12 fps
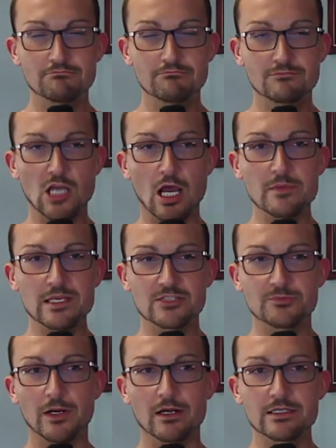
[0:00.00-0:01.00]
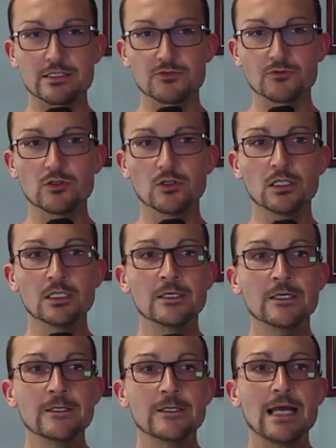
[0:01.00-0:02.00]
Communist Party's rule.
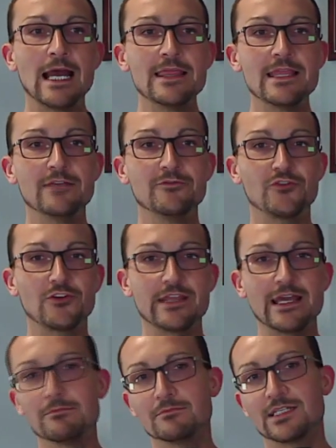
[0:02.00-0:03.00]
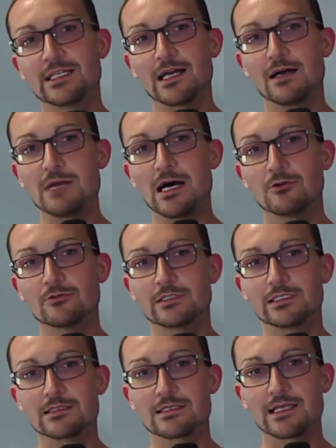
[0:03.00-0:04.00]
And then for them to come out
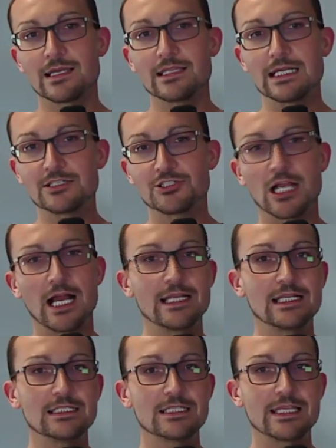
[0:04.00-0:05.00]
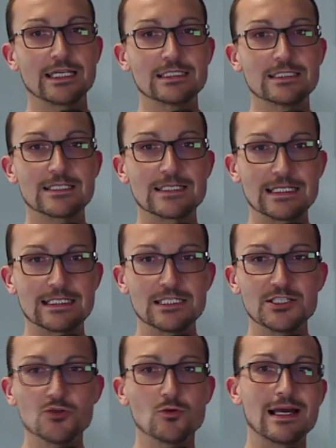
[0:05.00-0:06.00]
and say that China thinks that
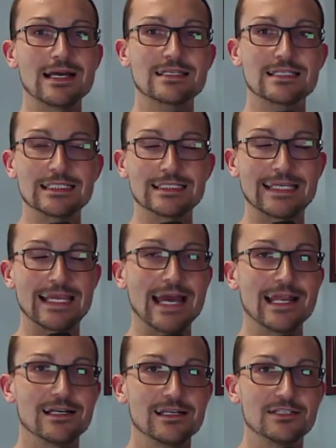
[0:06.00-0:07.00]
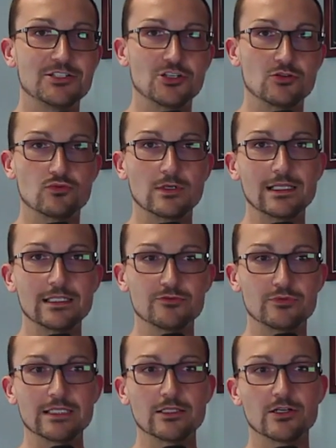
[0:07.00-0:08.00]
US and Canada should really
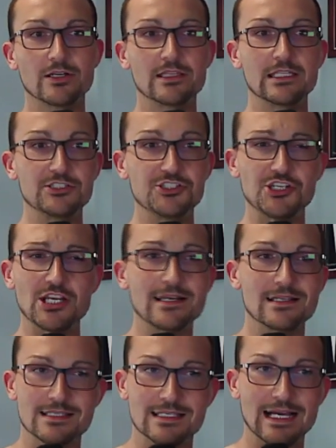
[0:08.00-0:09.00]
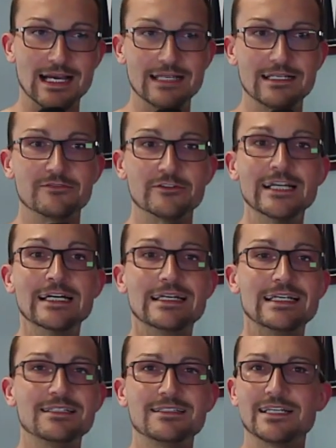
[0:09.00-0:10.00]
relook the genocide of
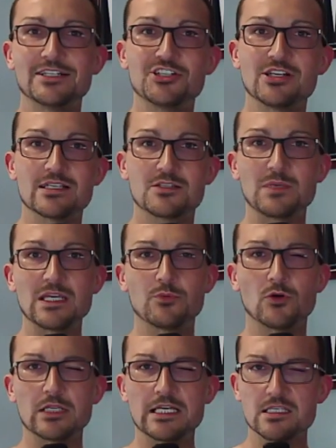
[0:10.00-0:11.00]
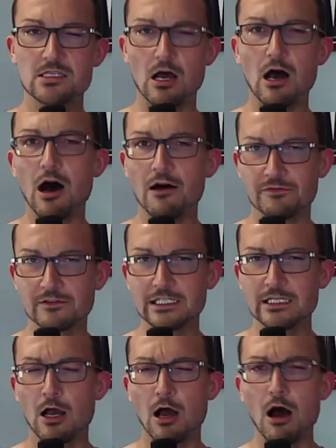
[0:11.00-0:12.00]
indigenous people is
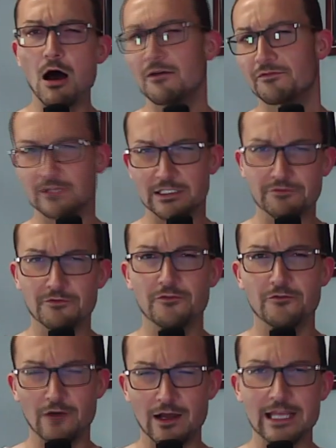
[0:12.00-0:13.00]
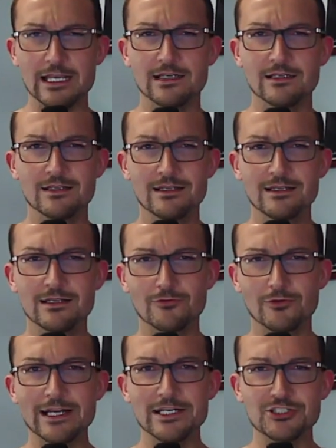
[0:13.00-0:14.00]
awfully, awfully fucking
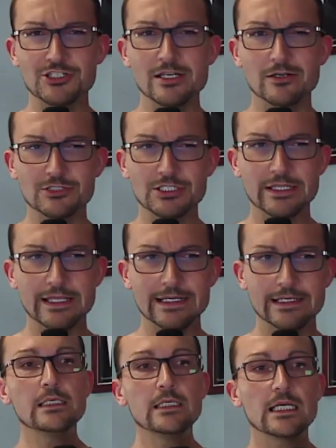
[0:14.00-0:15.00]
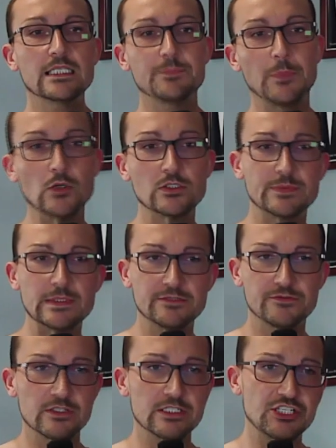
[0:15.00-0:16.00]
rich, don't you think? A spokesman
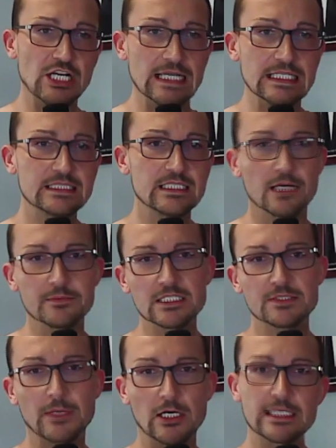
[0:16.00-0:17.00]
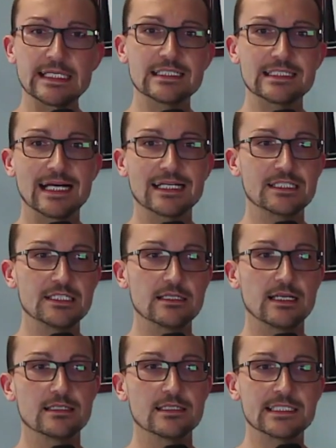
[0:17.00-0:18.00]
for the Chinese Communist Party attacked the
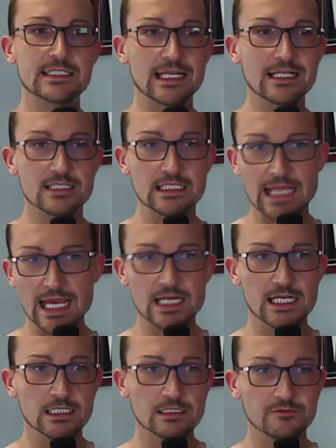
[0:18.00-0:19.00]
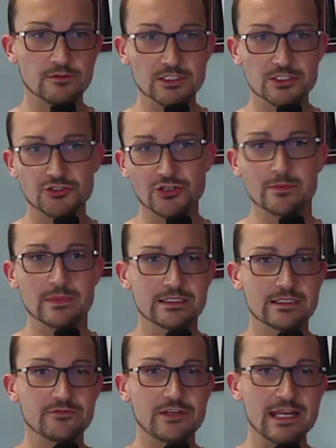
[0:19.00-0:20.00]
United States and Canada for its
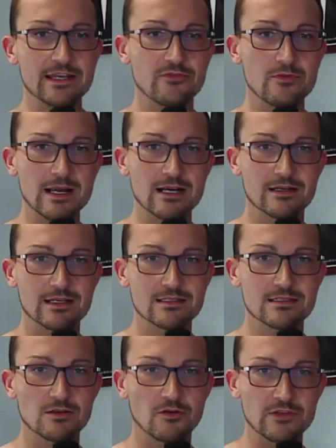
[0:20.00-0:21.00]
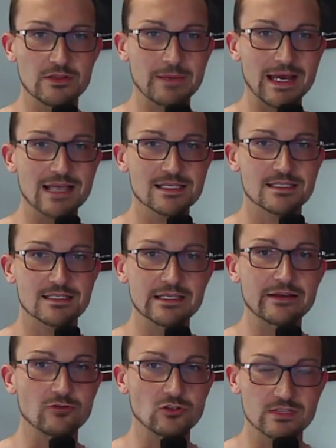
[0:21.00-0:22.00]
treatment of Native Americans over the past
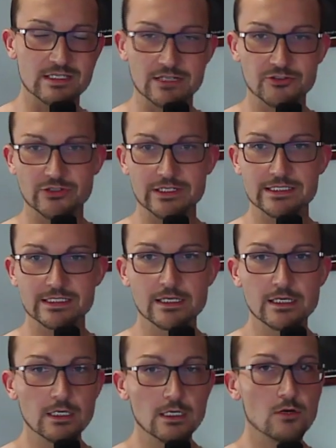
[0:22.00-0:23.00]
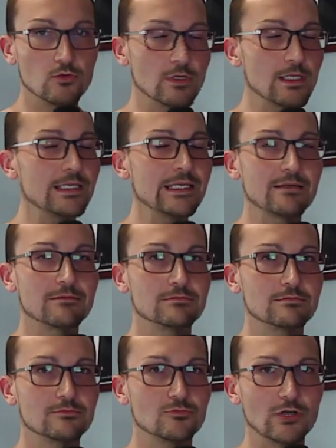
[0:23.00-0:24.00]
several centuries. Really?
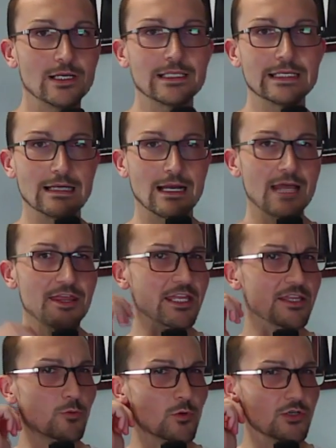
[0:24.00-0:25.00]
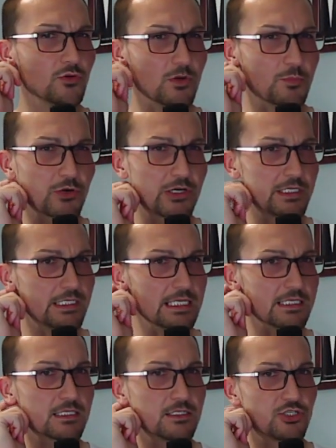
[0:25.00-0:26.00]
Really? I think that we're doing a pretty
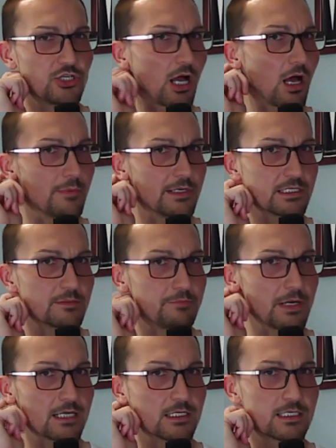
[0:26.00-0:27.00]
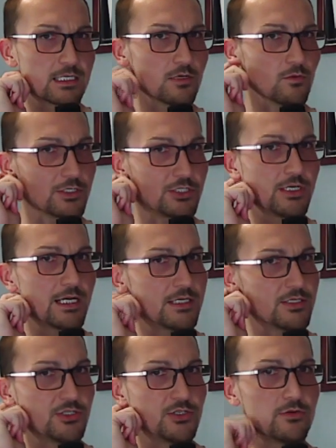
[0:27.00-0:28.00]
decent job in comparison to what you
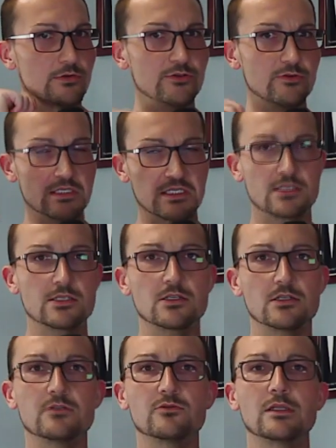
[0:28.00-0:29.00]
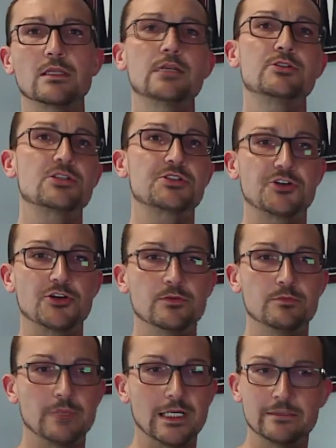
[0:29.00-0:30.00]
guys are doing to a certain religious
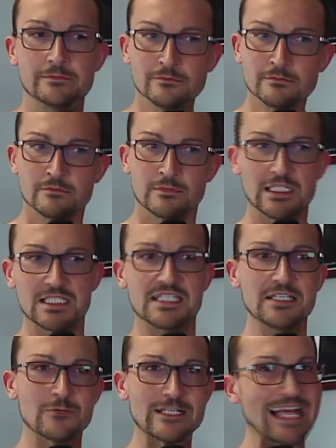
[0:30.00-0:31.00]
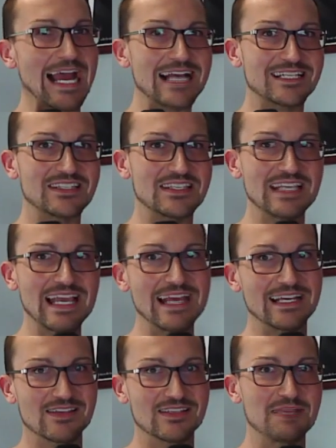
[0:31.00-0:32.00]
group, but let's see what he has to say,
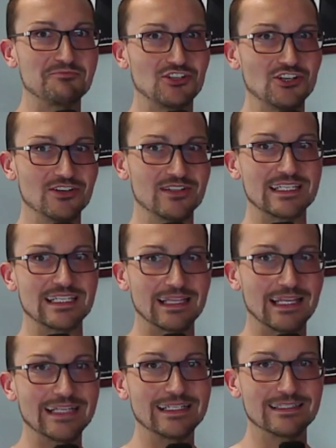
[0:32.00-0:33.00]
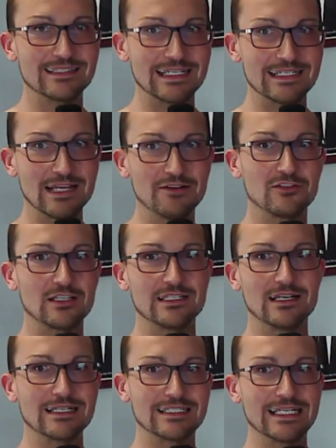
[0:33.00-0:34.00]
because I'm sure it's enlightened and definitely
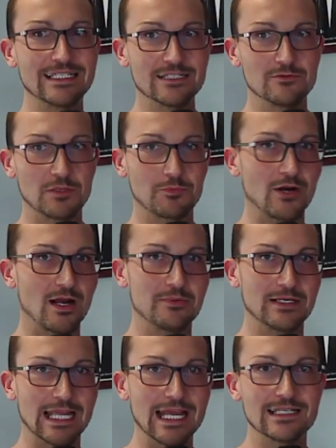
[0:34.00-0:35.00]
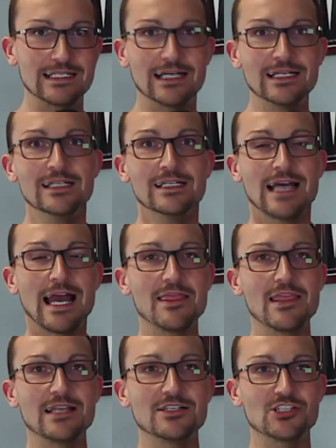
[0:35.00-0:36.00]
not tinted with propaganda,
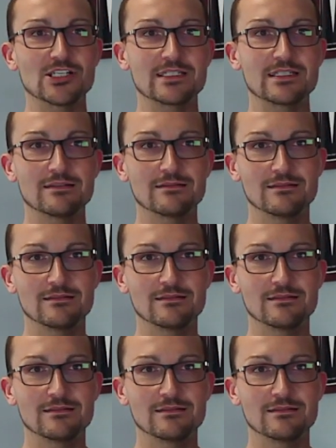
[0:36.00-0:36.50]
and then just